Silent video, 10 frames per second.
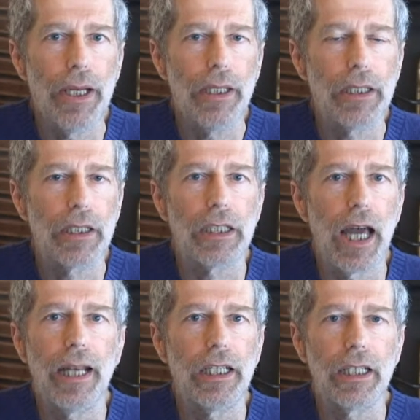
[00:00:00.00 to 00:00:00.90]
and has
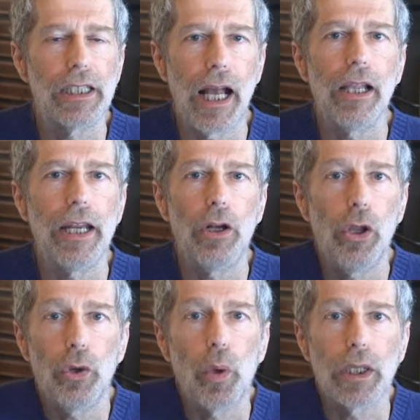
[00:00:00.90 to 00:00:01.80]
decided to consolidate all
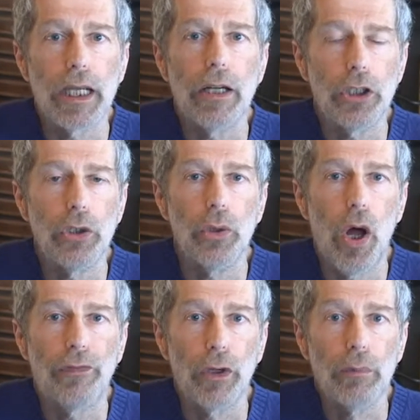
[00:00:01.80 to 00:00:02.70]
their work down to 2
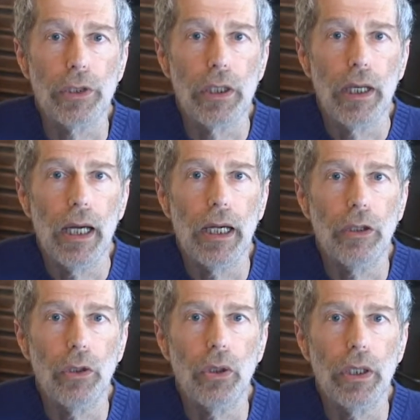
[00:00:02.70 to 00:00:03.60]
law firms, and
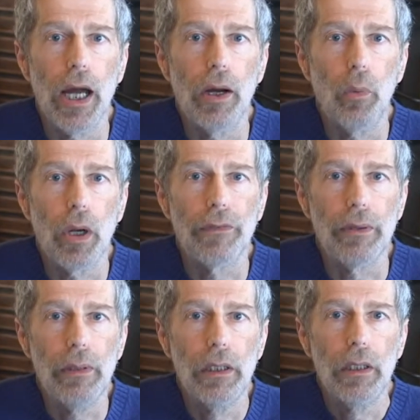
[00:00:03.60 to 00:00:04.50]
you're not one of them.